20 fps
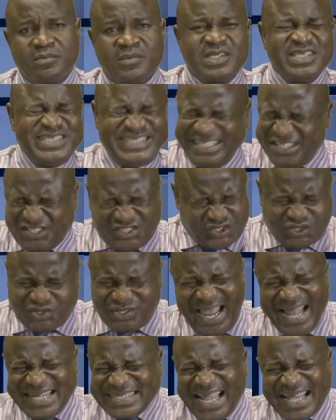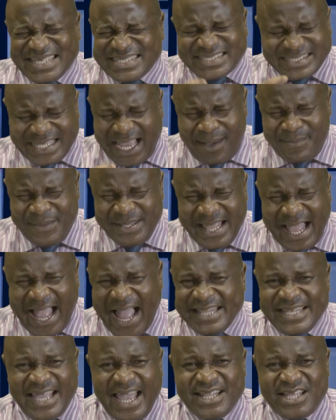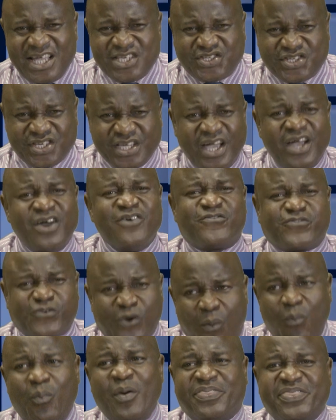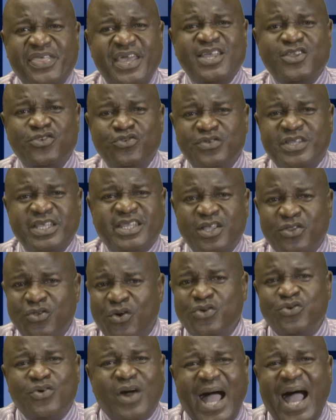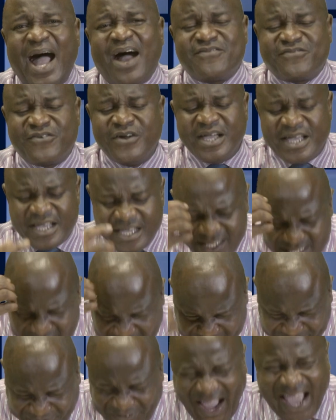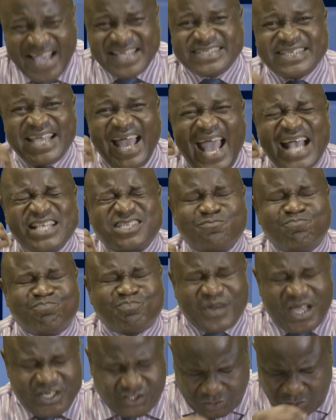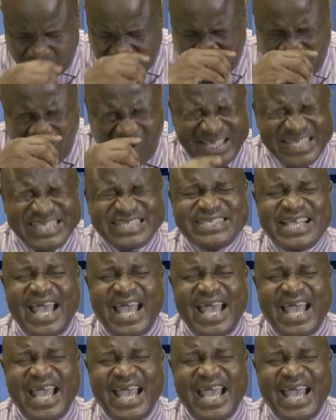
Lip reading: The strength and stamina and energy from within you didn't know you have finds expression or is